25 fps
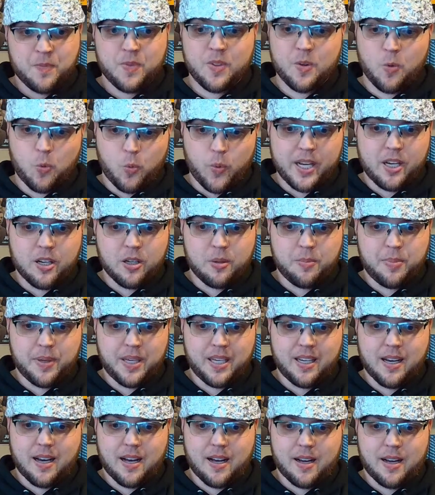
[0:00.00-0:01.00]
we could
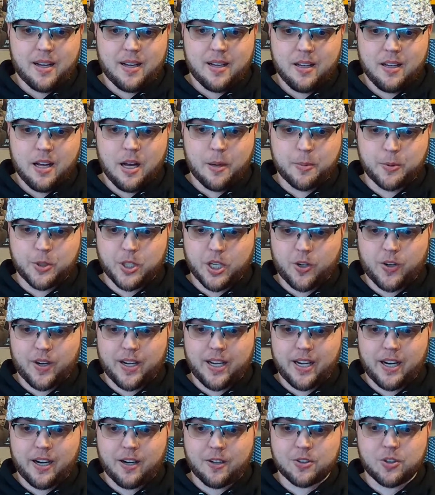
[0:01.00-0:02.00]
be up shit
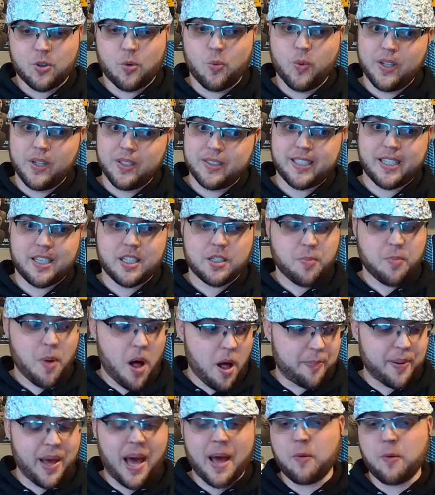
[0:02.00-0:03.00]
creek here. So we'll see.
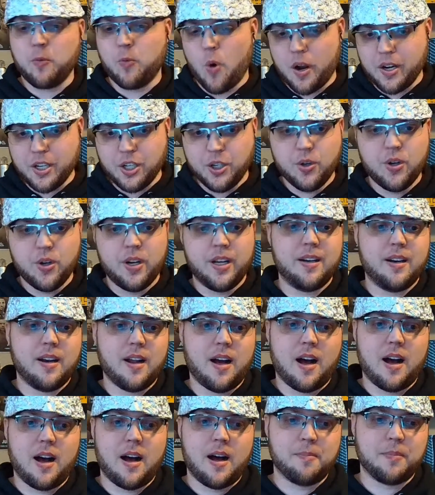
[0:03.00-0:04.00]
Small bet, one unit.
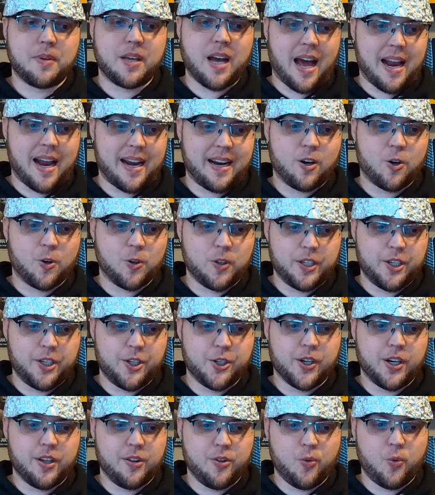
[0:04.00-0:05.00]
Got it
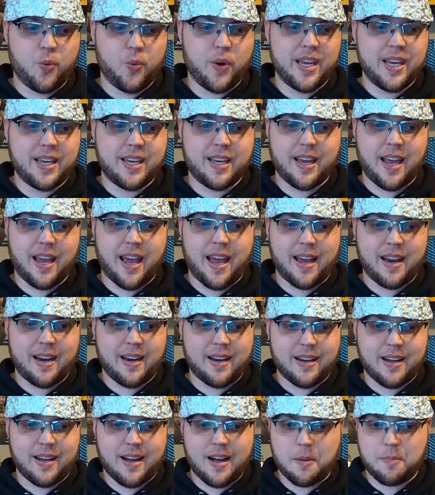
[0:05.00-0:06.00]
earlier in the week,
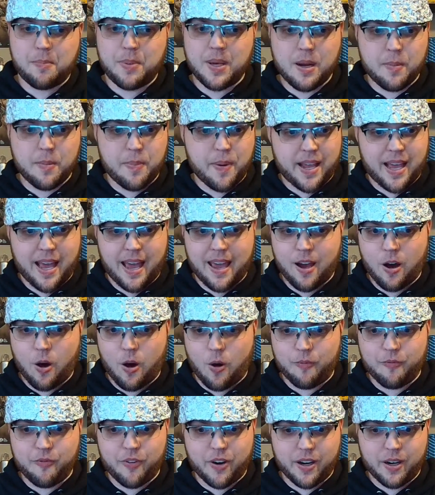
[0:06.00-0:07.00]
and Peak by
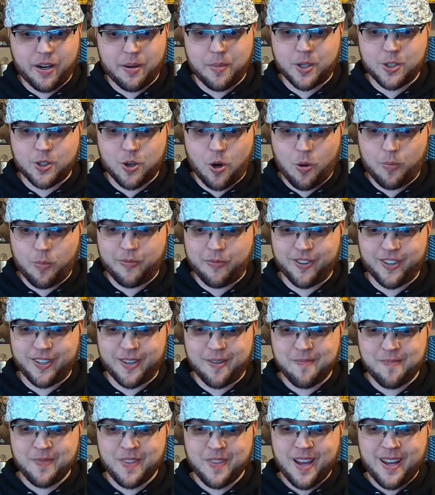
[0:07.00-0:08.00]
KO, very much
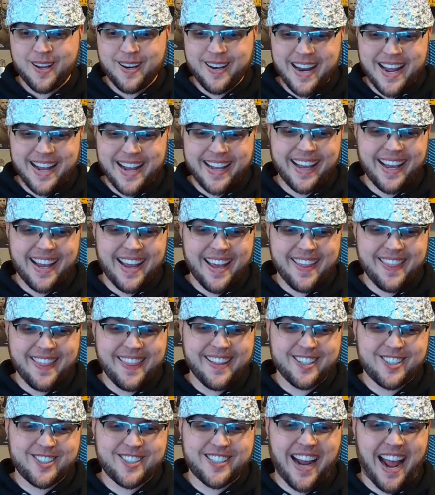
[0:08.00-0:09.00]
hopefully. Nick in
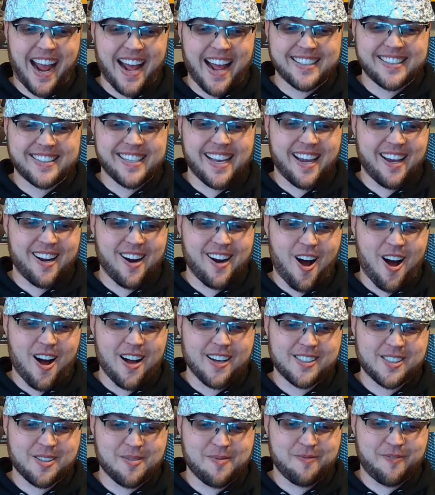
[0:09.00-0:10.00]
the chat saying,
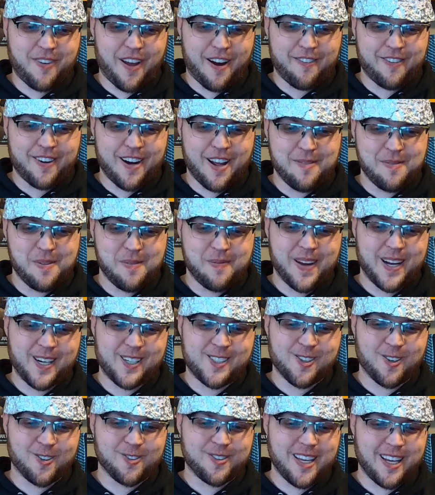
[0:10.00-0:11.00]
awesome, favorite MMA
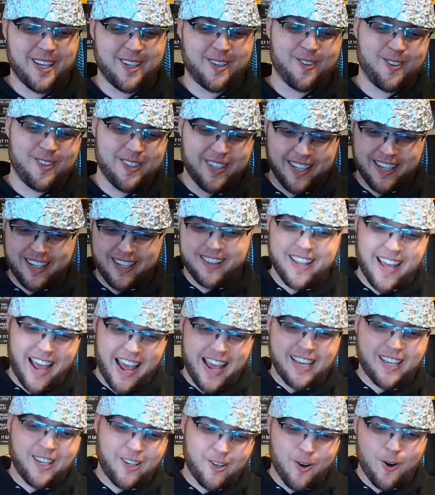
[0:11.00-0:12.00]
show. Thank you, Clint.
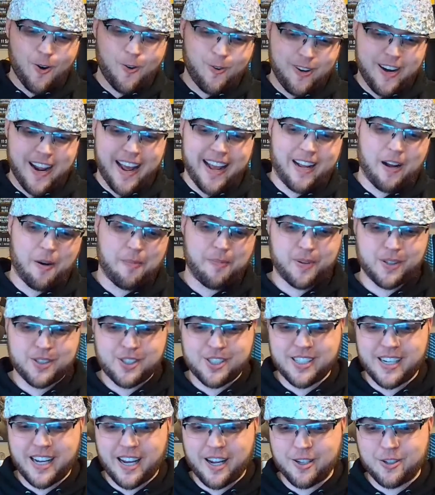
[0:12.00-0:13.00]
Thank you, Nick.
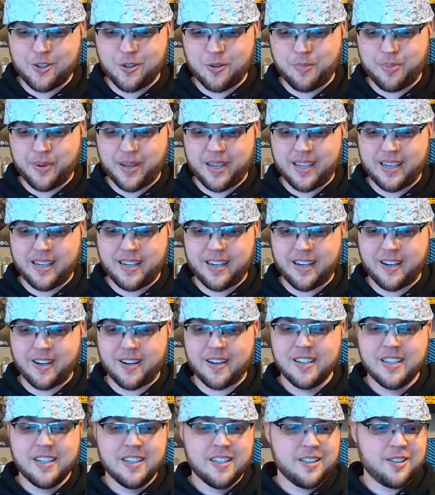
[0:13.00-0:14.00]
Appreciate you being
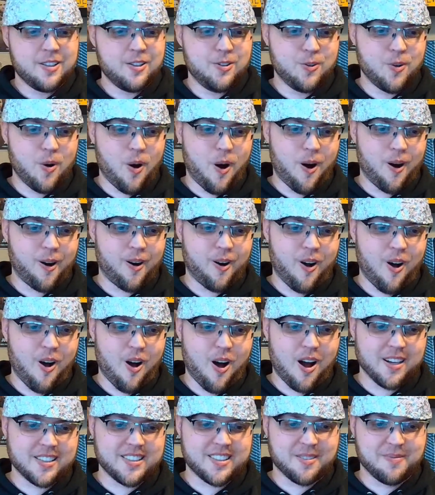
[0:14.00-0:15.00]
here. You are
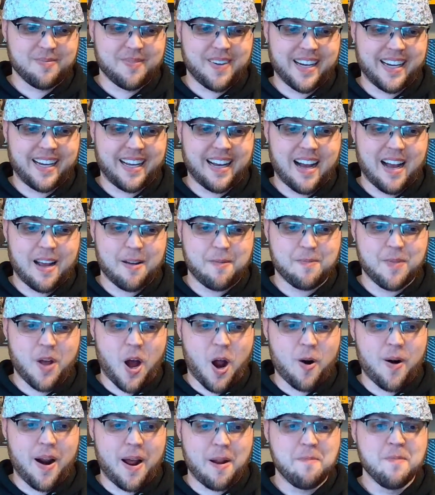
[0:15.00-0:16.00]
awesome, my guy.
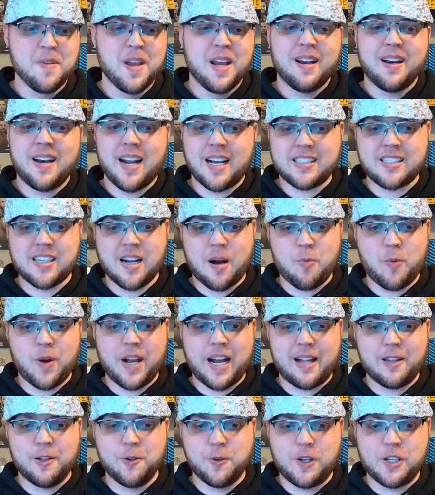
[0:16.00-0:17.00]
All right, next up, we
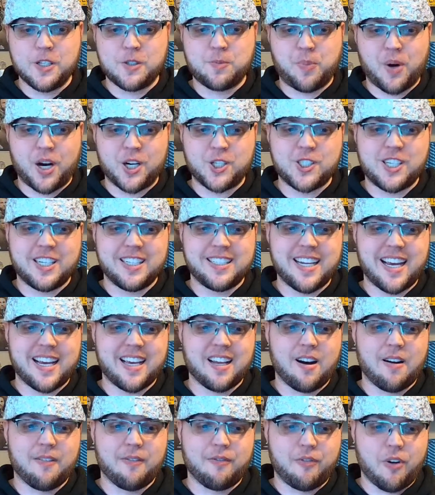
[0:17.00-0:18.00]
got Lucas Breschke
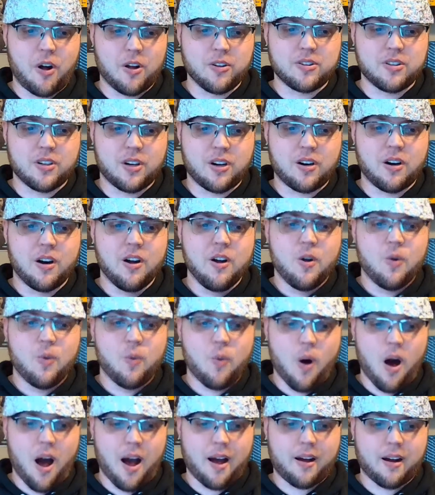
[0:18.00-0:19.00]
taking on Walter
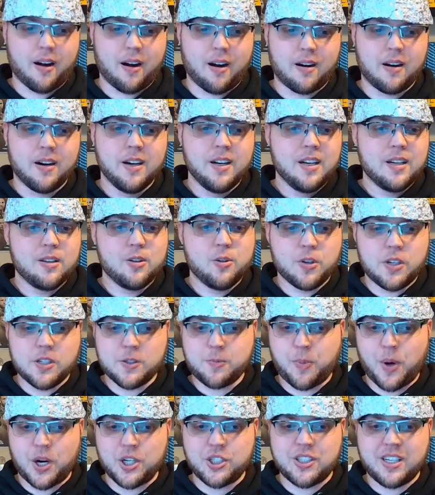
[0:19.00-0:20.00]
Walker.
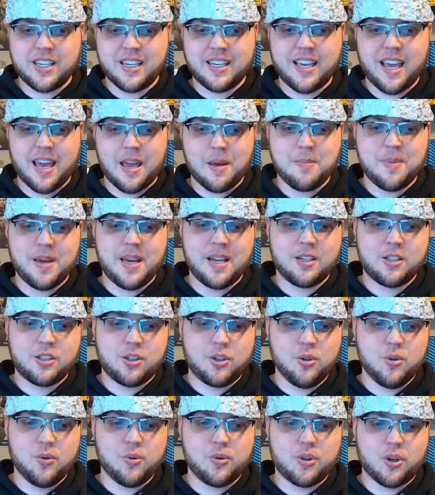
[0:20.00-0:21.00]
Lucas Breschke came in
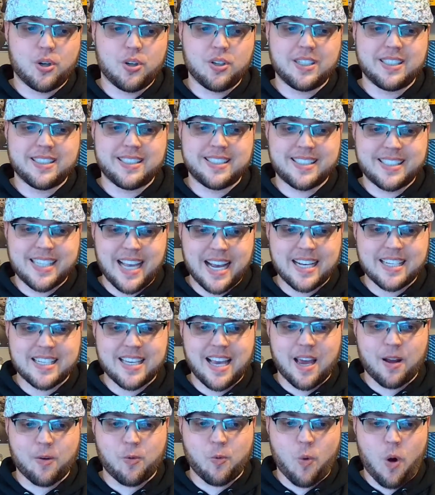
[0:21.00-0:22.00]
236
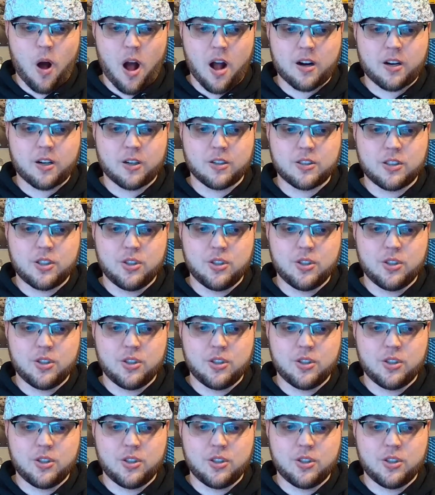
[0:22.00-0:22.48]
and Walker